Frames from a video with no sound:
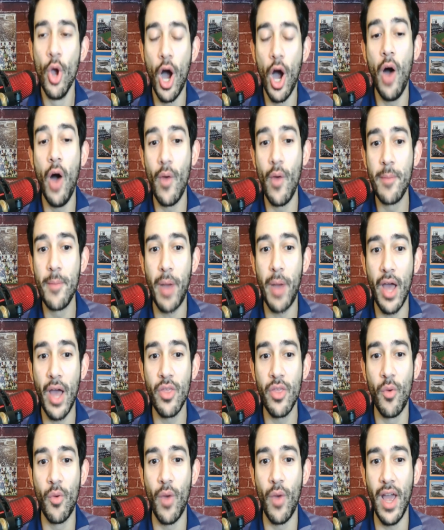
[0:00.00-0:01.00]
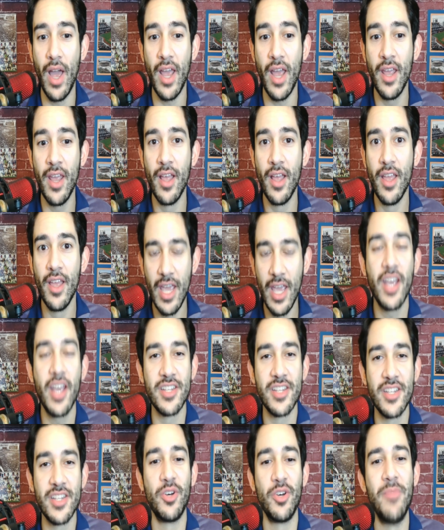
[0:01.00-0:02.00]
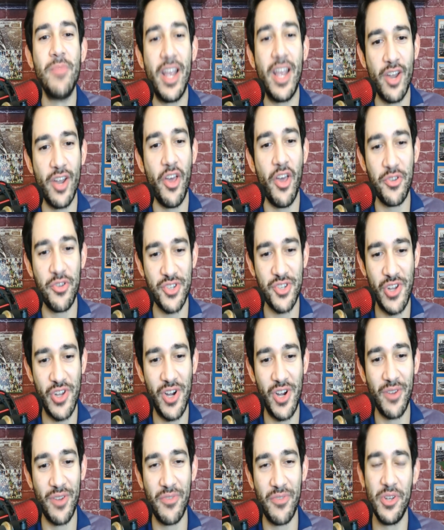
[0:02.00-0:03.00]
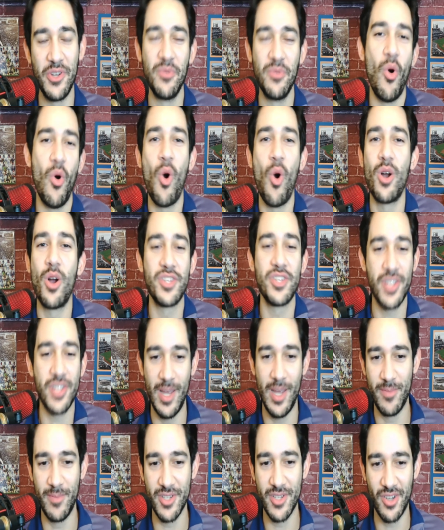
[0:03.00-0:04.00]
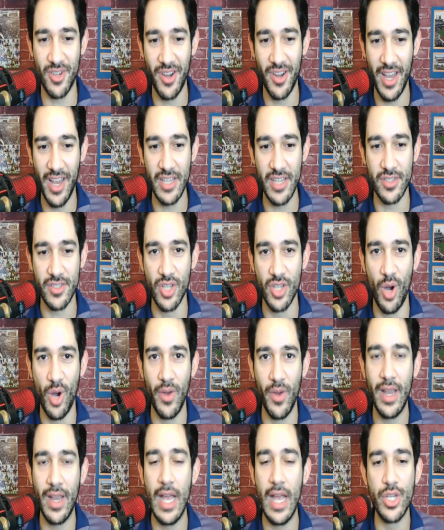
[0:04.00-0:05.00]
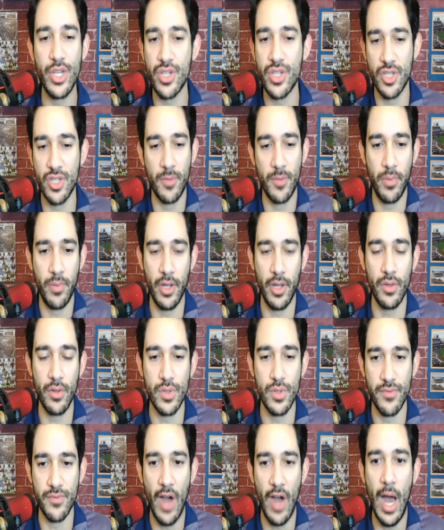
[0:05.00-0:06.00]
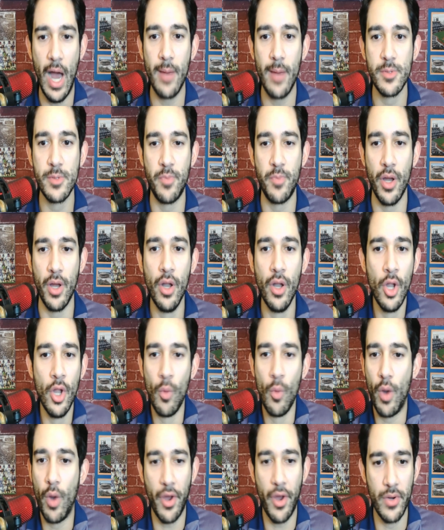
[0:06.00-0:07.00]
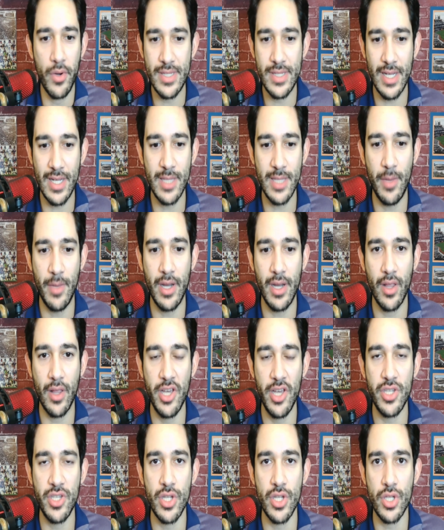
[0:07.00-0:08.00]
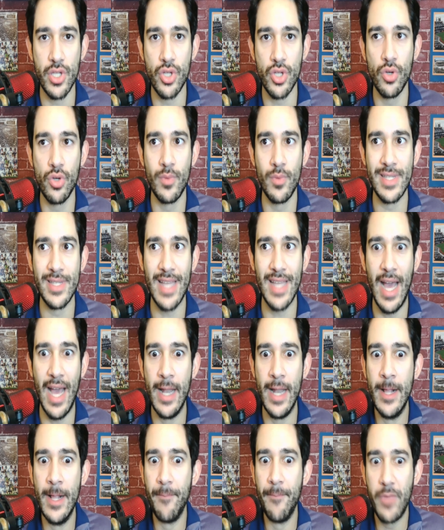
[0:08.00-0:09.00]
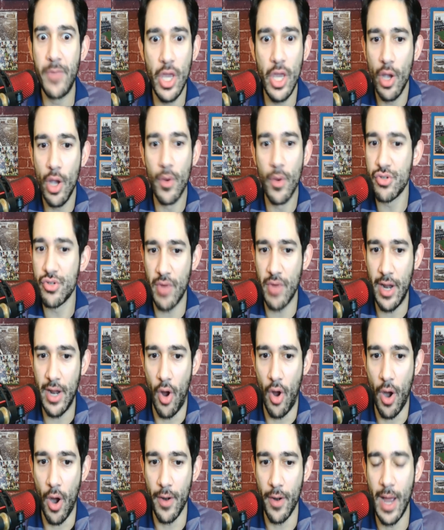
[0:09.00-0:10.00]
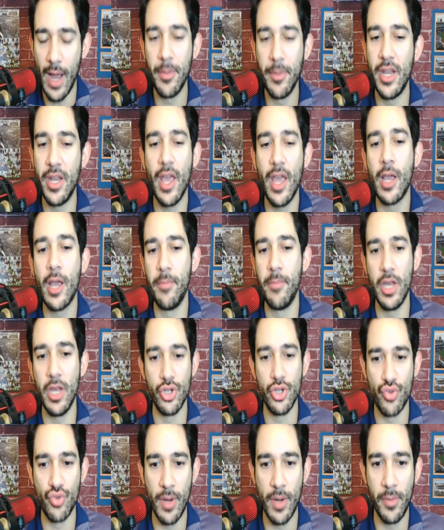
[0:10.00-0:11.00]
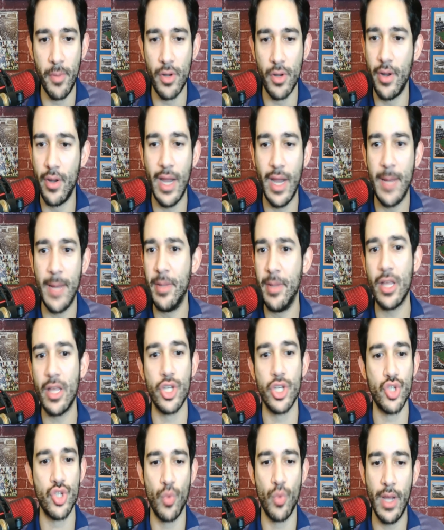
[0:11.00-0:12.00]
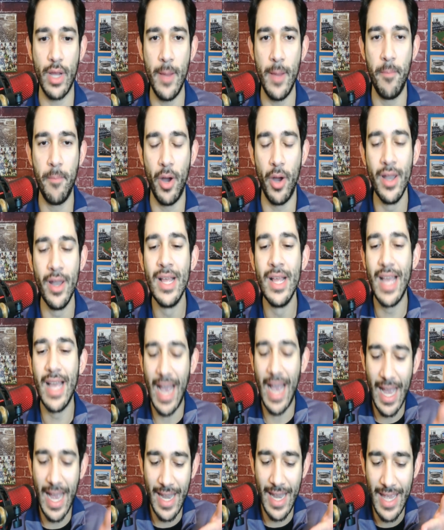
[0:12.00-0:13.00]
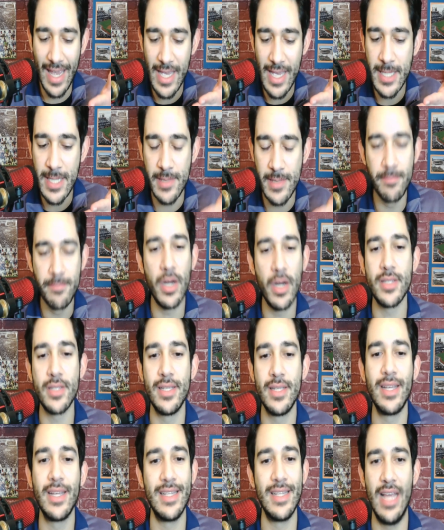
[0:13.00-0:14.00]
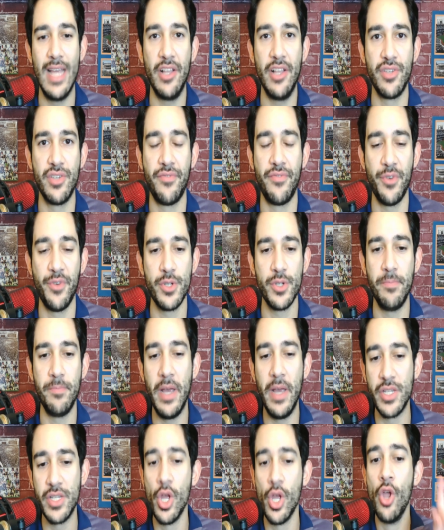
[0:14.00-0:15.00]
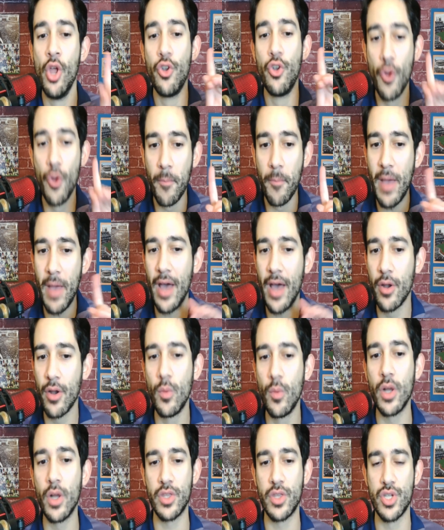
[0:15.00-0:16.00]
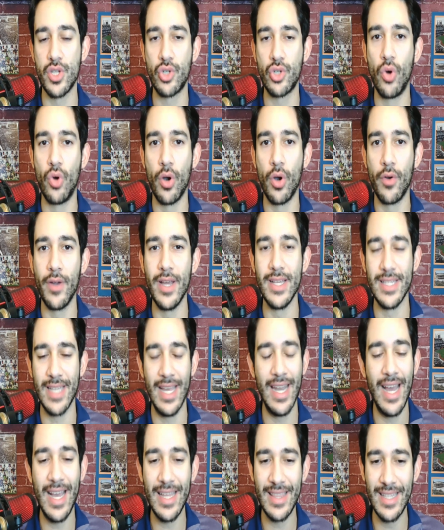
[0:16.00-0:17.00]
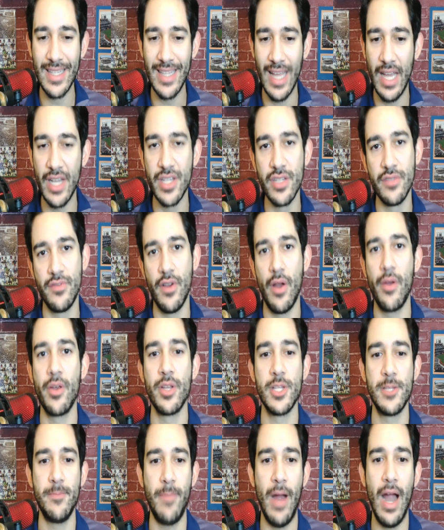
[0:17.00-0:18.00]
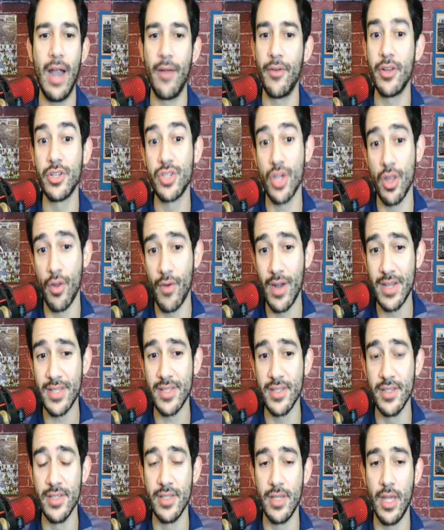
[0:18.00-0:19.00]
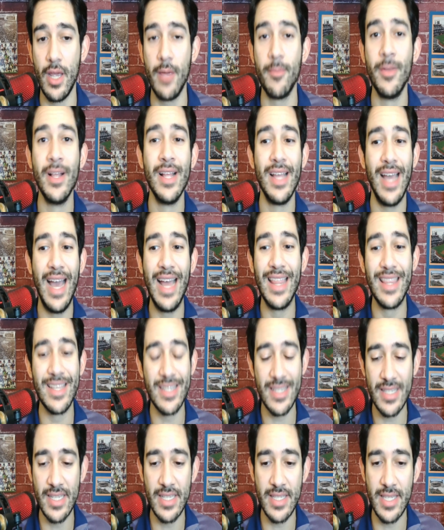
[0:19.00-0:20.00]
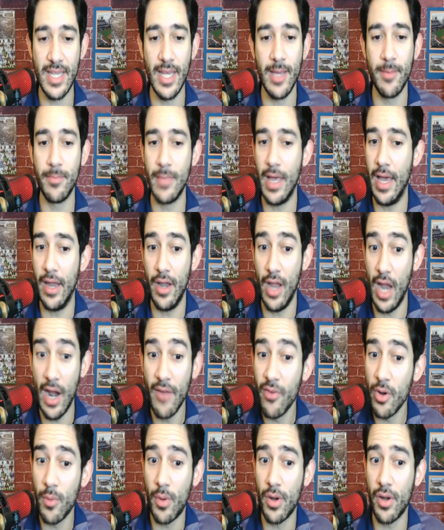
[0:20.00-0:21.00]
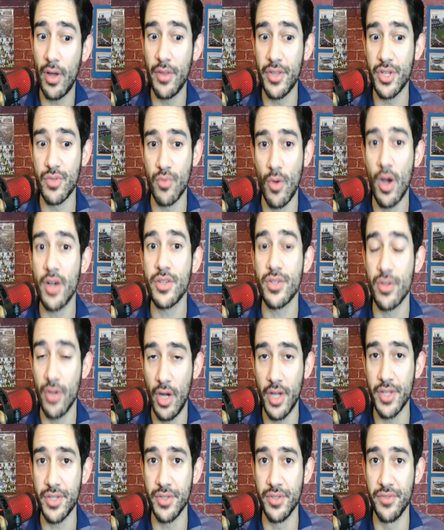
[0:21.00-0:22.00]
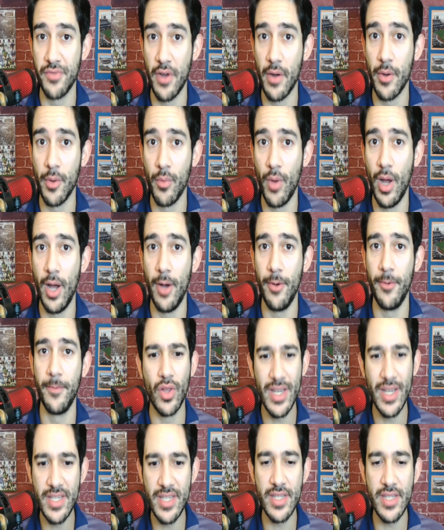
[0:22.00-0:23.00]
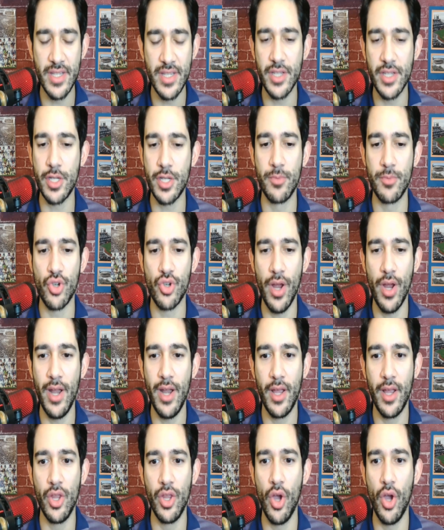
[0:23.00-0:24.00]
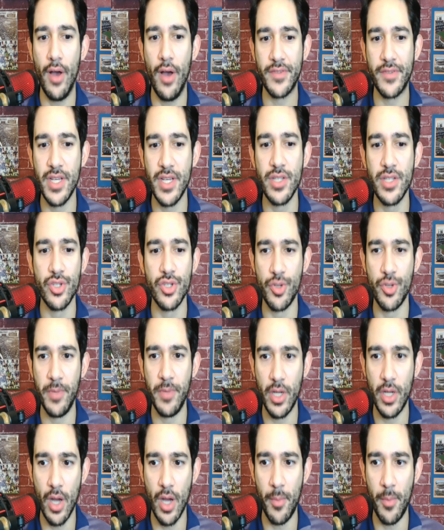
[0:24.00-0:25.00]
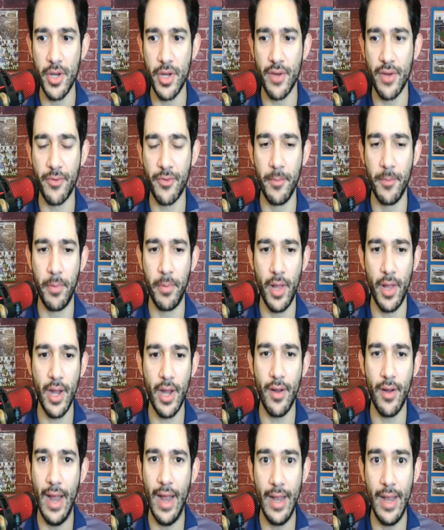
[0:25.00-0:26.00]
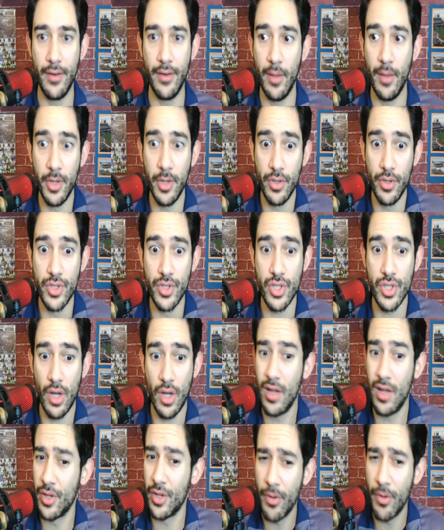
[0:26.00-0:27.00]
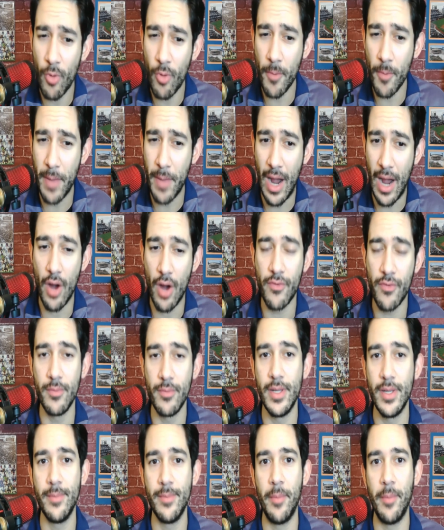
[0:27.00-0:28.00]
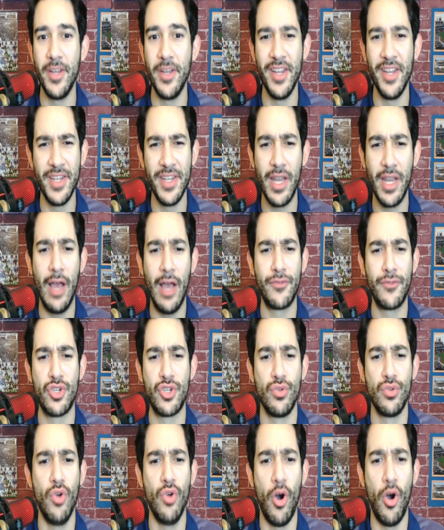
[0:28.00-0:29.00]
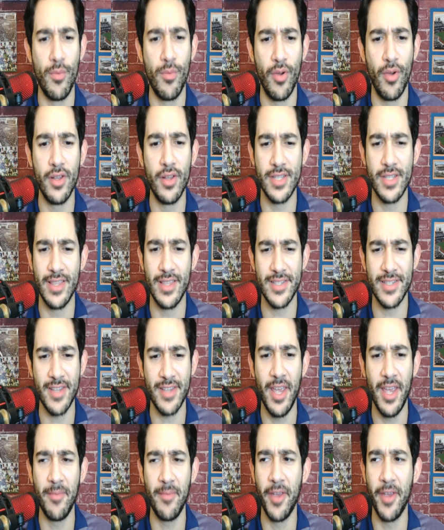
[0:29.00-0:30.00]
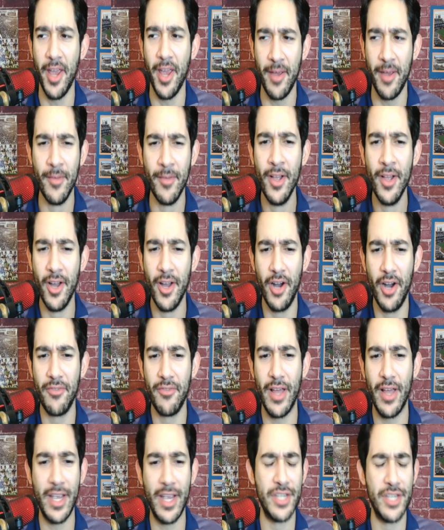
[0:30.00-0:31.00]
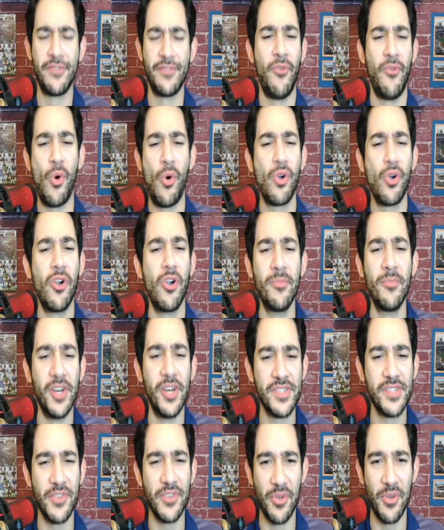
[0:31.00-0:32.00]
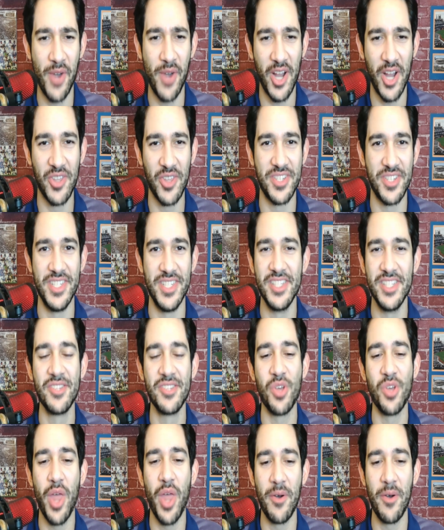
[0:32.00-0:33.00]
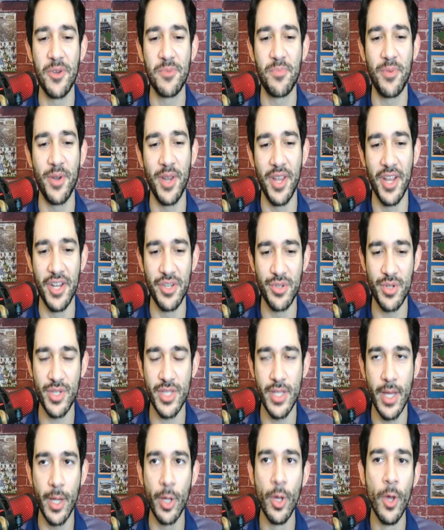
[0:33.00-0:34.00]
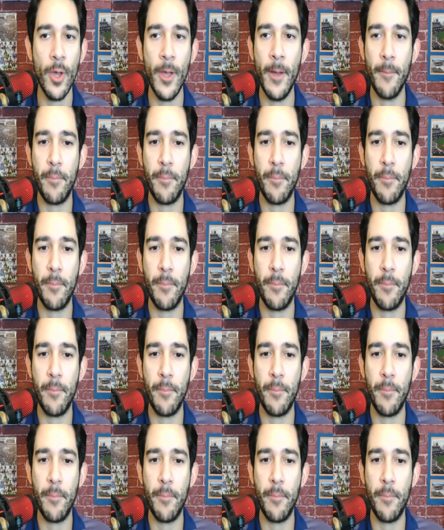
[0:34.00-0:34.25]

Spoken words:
Oh, and by the way, he can still make another song for you, or just keep the song he has going and just still bring those vibes. But what I always liked about Iglesias too was that he always ran hard. I mean, it could be a dribbler, it could be like a swinging bunt, and he is busting it down to first base no matter what the score is. And I think that is very inspiring to the rest of the team. And this is a team that everyone on this roster hustles very well. Iglesias did some training in the offseason to become a different player. And I mean, you saw a little more power from him. I mean, he did have 2 home runs in the same game of like his 4 home runs for the regular season, so that was pretty interesting.